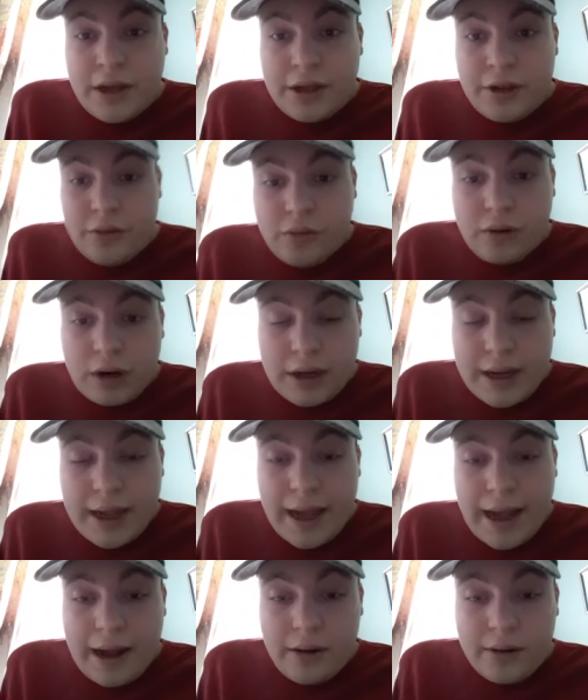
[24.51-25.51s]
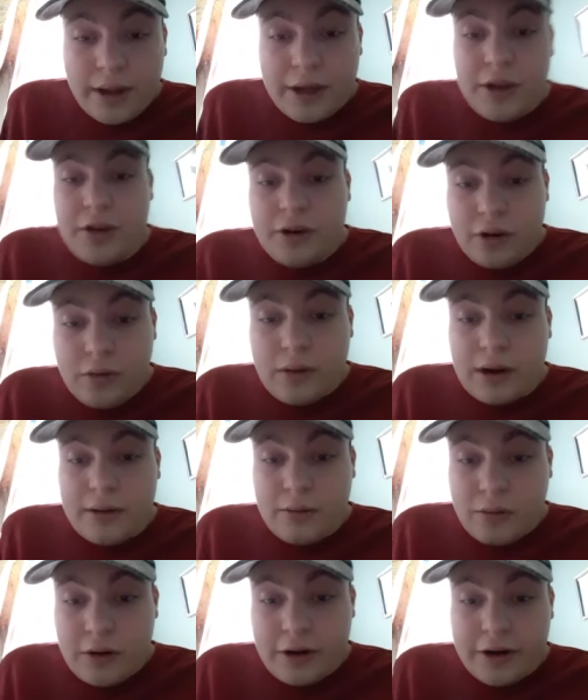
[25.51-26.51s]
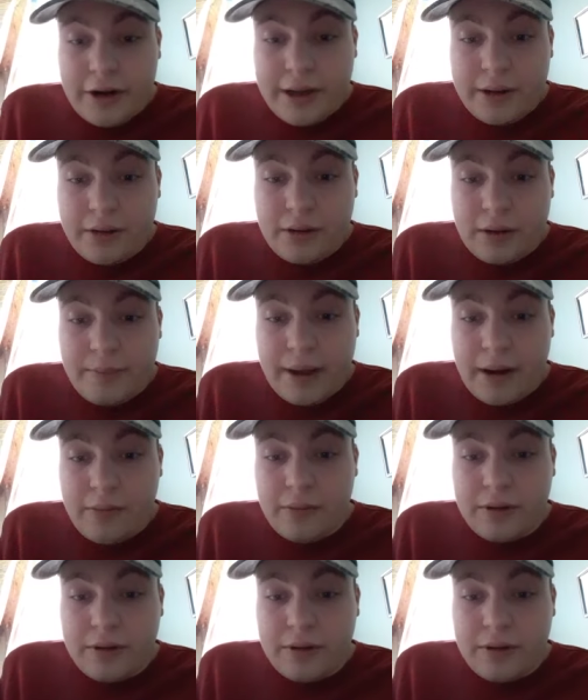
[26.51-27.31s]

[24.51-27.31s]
you work out and you don't want to worry about,